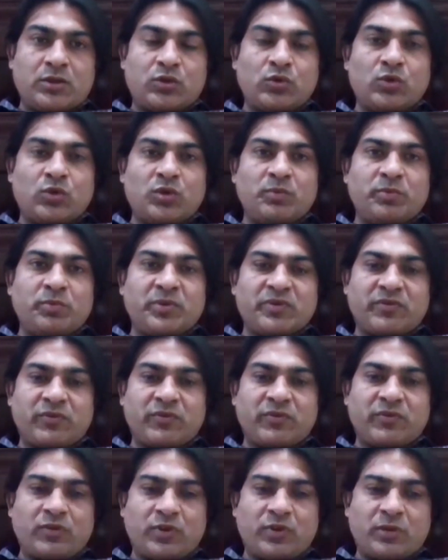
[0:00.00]
don't
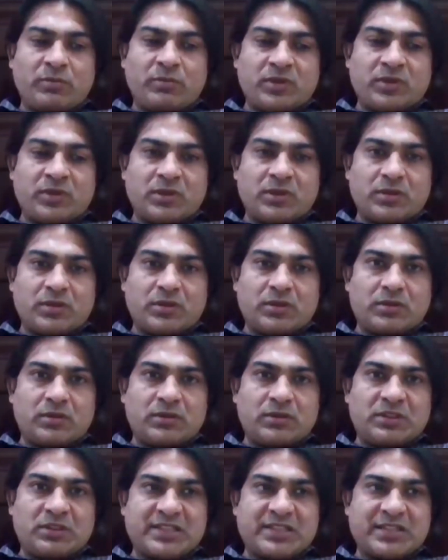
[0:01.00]
perform the